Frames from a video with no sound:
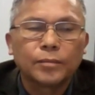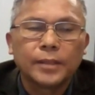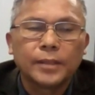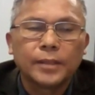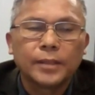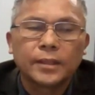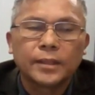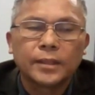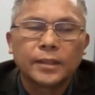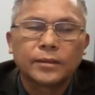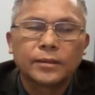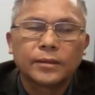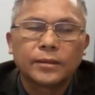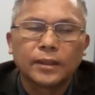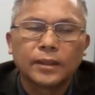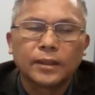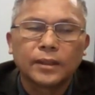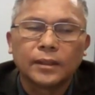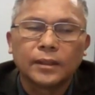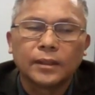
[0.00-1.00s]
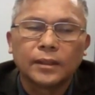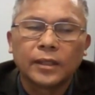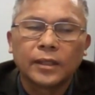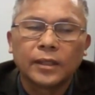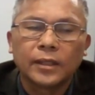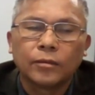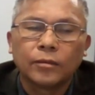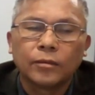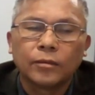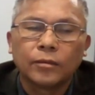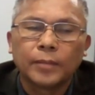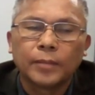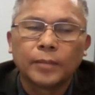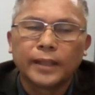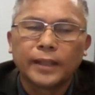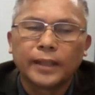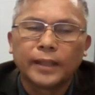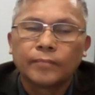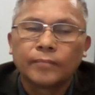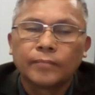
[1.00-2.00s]
mobilization and early recovery
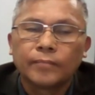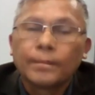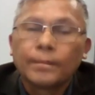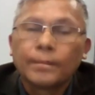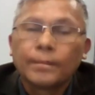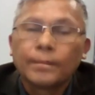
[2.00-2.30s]
planning.